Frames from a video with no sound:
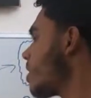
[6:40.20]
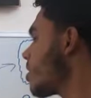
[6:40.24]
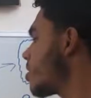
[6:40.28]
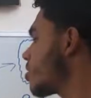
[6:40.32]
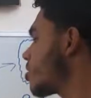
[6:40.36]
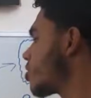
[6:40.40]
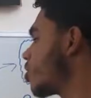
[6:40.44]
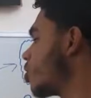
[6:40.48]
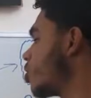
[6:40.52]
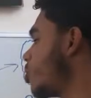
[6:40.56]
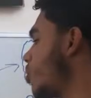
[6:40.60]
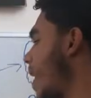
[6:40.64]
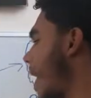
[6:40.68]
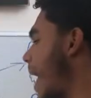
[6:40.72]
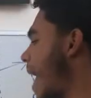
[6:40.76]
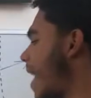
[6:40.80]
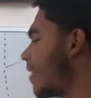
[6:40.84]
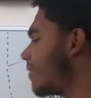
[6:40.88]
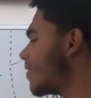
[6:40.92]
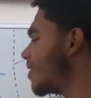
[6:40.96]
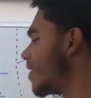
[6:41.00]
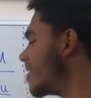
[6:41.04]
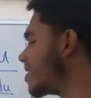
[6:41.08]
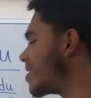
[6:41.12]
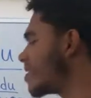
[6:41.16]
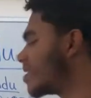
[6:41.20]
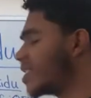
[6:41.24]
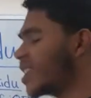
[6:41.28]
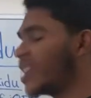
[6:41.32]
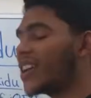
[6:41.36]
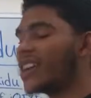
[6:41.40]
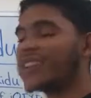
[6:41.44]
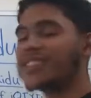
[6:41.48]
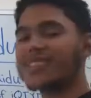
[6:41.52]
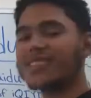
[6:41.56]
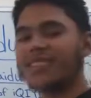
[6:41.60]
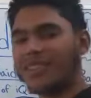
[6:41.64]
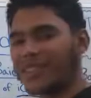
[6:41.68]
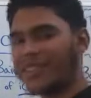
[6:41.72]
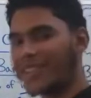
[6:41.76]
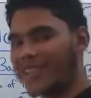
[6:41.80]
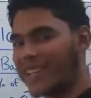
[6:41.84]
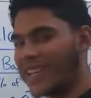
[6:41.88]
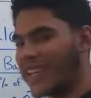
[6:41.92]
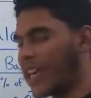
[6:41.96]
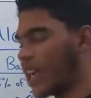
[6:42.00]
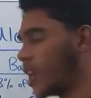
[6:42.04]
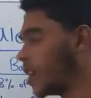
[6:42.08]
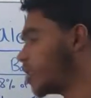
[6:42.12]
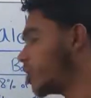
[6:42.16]
So you have these things, and then
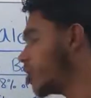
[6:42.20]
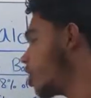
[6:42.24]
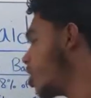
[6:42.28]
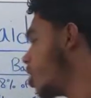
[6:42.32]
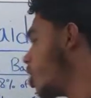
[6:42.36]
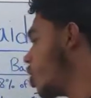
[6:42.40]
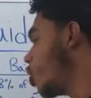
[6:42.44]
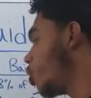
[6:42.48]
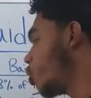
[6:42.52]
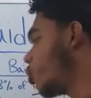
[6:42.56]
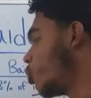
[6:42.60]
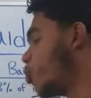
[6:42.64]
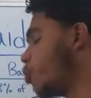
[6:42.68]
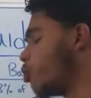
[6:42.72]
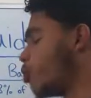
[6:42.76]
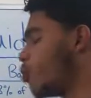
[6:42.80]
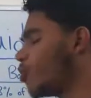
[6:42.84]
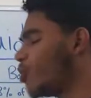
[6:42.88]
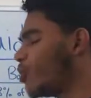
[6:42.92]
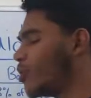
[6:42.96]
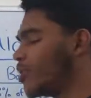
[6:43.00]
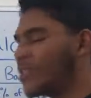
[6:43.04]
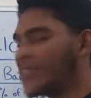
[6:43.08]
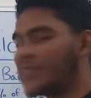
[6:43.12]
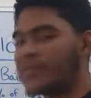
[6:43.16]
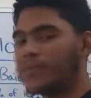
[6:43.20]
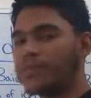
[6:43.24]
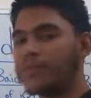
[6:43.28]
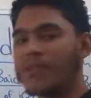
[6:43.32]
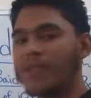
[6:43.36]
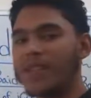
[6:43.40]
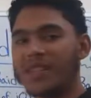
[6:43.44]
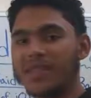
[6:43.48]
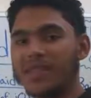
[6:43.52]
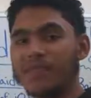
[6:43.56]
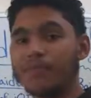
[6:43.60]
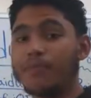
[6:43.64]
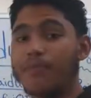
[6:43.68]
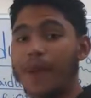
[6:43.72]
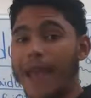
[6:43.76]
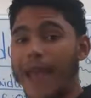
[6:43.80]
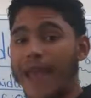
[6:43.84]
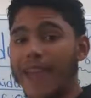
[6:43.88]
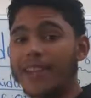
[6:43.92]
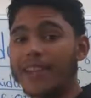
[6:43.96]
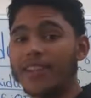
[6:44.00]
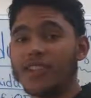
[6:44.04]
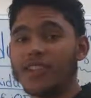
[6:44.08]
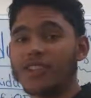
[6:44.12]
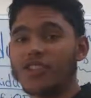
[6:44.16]
again, Google is
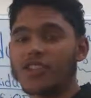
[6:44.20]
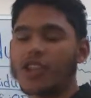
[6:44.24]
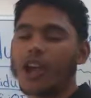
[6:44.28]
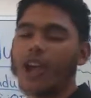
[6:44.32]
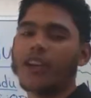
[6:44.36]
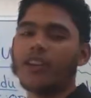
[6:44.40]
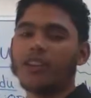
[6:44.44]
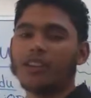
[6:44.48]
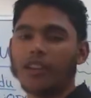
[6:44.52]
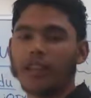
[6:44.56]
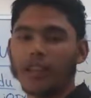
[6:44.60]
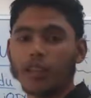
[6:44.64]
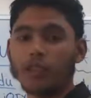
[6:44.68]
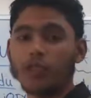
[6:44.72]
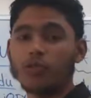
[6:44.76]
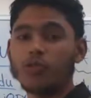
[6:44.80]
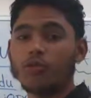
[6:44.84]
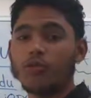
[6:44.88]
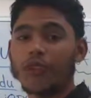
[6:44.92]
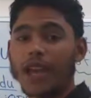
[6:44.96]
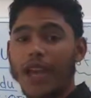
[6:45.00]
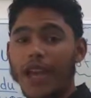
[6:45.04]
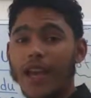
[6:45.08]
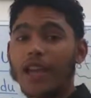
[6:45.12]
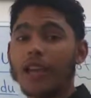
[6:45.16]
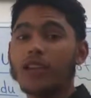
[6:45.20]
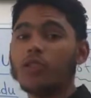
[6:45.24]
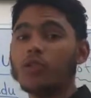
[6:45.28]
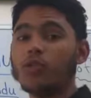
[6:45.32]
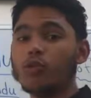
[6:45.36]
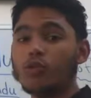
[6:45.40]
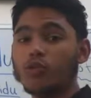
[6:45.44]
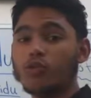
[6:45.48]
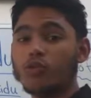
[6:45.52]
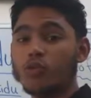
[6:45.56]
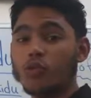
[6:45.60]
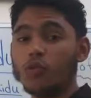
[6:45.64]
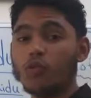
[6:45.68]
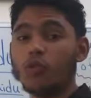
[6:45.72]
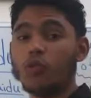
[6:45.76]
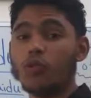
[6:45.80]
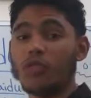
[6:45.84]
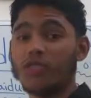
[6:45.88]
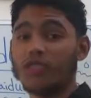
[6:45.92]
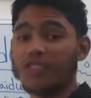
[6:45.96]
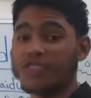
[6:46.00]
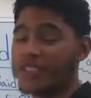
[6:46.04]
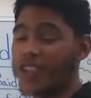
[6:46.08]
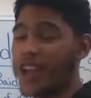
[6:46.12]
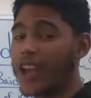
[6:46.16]
banned in China. Like, you can't use Google
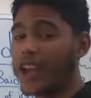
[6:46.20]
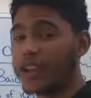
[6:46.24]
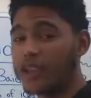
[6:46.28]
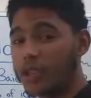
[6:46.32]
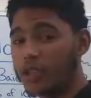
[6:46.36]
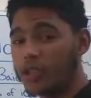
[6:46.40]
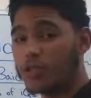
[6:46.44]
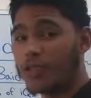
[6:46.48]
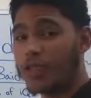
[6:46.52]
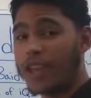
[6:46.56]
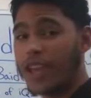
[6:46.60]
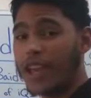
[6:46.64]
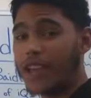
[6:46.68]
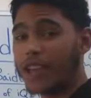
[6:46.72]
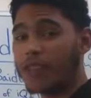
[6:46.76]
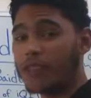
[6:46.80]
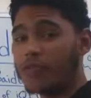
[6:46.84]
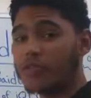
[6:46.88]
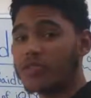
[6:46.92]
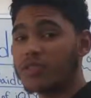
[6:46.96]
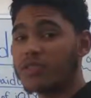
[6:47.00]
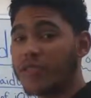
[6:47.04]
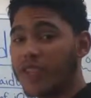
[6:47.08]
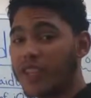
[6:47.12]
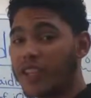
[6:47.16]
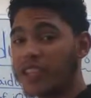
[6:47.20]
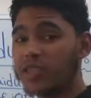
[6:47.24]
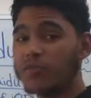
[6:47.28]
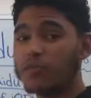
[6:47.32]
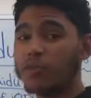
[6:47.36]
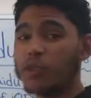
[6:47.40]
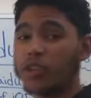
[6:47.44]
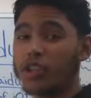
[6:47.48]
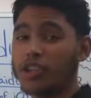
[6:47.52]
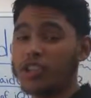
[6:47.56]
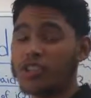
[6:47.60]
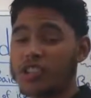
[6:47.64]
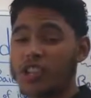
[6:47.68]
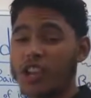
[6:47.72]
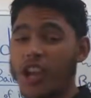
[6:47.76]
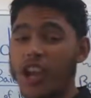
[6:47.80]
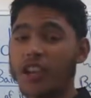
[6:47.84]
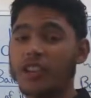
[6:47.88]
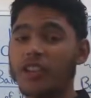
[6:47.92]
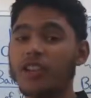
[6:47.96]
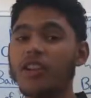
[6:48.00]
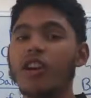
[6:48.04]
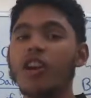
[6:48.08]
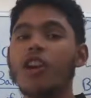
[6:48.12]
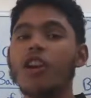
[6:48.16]
in China, you can't use Facebook in
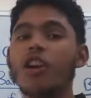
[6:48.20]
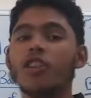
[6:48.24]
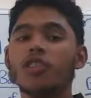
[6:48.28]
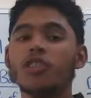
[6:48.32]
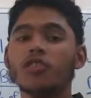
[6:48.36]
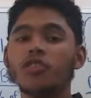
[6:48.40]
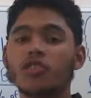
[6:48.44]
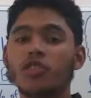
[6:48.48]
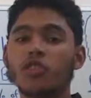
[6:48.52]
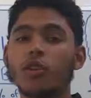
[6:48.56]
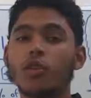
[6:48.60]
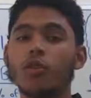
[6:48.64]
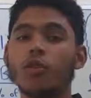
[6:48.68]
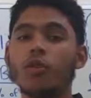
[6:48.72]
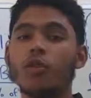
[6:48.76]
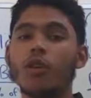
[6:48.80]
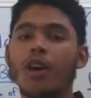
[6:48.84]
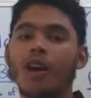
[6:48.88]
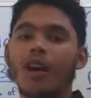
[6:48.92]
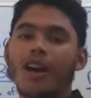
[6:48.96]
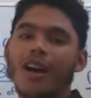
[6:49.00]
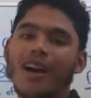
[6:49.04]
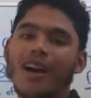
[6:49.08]
China. So